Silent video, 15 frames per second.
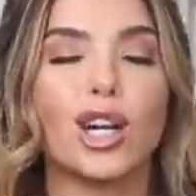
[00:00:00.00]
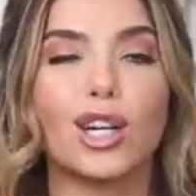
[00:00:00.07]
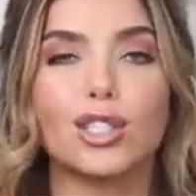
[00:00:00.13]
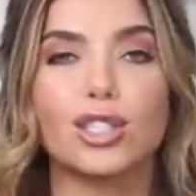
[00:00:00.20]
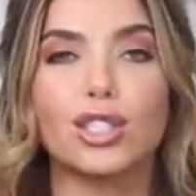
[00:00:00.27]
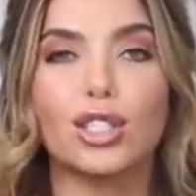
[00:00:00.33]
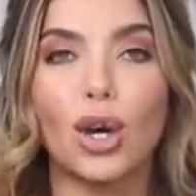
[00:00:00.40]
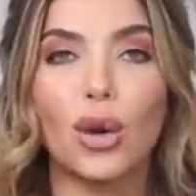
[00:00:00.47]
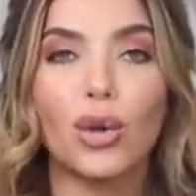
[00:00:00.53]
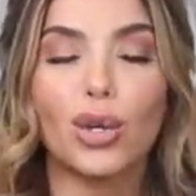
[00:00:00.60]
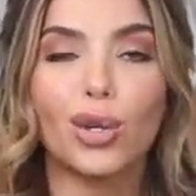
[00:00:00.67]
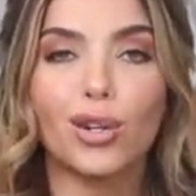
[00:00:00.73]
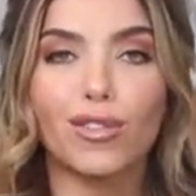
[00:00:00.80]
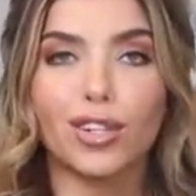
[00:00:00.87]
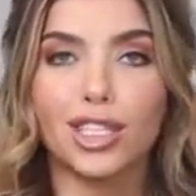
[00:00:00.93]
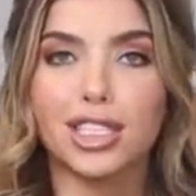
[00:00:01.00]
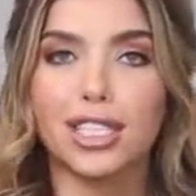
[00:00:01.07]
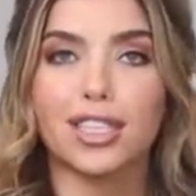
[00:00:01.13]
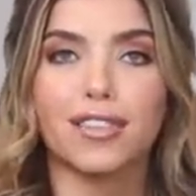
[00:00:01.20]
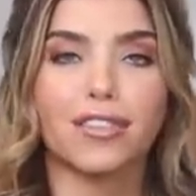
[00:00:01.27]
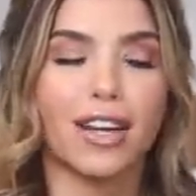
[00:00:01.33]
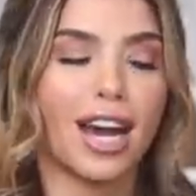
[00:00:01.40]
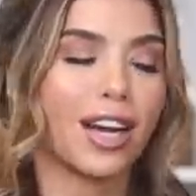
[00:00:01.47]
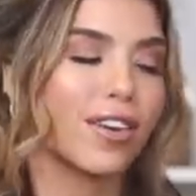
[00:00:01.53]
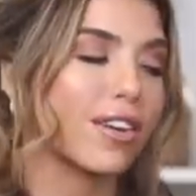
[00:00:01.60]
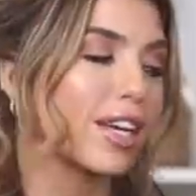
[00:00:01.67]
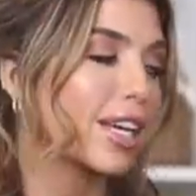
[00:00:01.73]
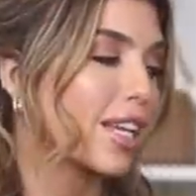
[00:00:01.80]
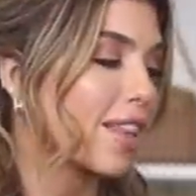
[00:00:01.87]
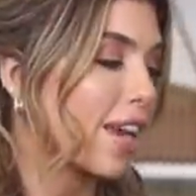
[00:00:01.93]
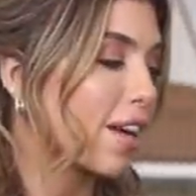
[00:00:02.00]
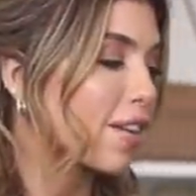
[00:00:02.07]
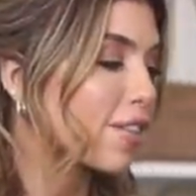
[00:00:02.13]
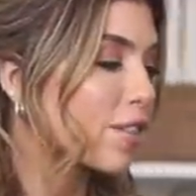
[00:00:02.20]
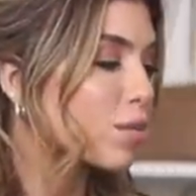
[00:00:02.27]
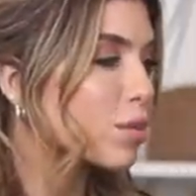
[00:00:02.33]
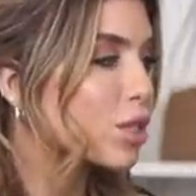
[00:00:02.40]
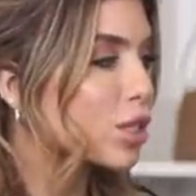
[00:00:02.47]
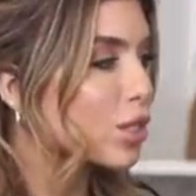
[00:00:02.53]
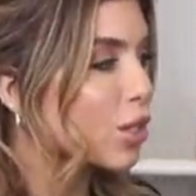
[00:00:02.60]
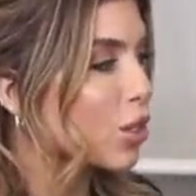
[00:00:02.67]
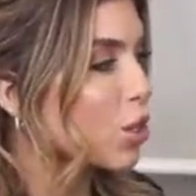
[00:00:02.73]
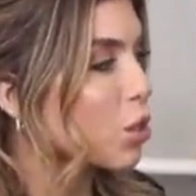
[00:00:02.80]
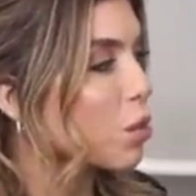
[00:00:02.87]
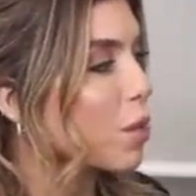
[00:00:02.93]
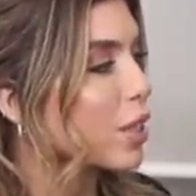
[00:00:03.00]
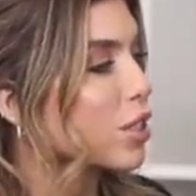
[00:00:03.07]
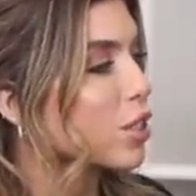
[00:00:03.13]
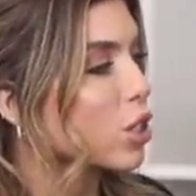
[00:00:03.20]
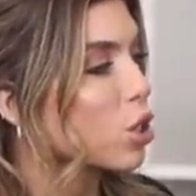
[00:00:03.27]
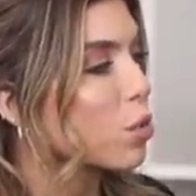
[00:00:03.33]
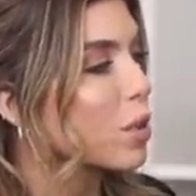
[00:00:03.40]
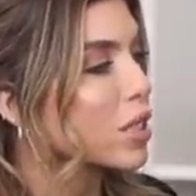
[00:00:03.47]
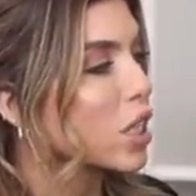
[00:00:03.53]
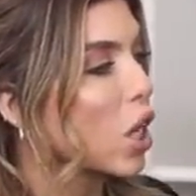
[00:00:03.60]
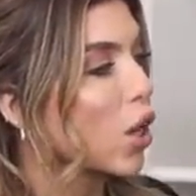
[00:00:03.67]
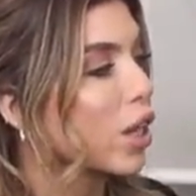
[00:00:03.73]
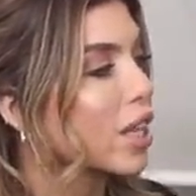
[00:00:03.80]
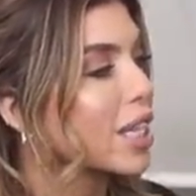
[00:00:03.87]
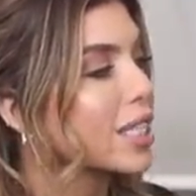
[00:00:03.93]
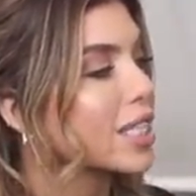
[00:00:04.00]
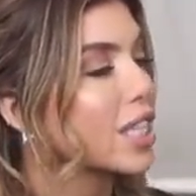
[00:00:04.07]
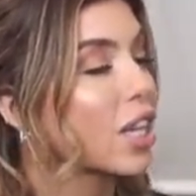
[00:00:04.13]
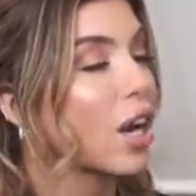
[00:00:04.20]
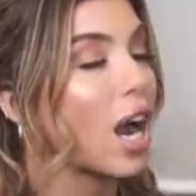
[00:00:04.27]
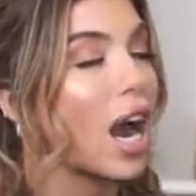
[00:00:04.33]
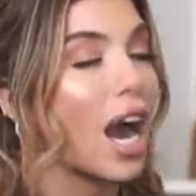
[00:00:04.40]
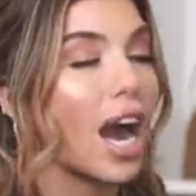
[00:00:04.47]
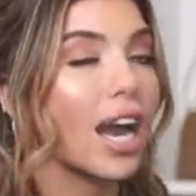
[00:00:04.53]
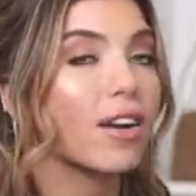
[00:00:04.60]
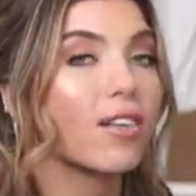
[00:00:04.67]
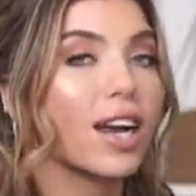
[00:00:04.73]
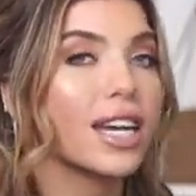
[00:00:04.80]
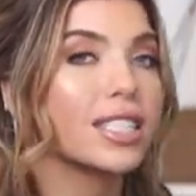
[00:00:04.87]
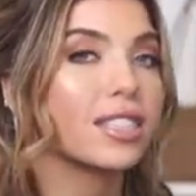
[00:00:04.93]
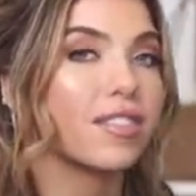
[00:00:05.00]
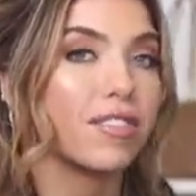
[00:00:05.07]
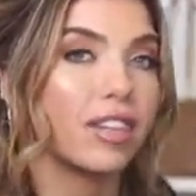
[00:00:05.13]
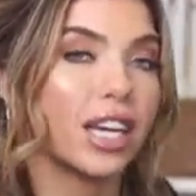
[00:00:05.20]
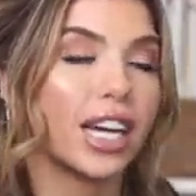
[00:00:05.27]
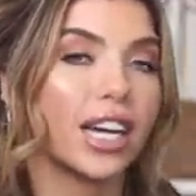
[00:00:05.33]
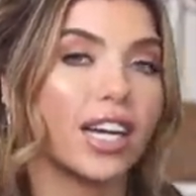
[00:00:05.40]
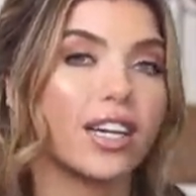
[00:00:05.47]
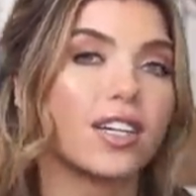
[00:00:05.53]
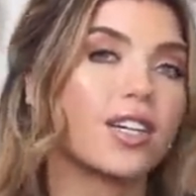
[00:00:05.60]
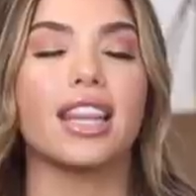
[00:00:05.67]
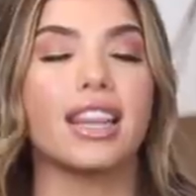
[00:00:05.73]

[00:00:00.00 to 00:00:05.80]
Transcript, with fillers: are so universally flattering. They are from Scoop. Scoop is calling this their high-rise flare.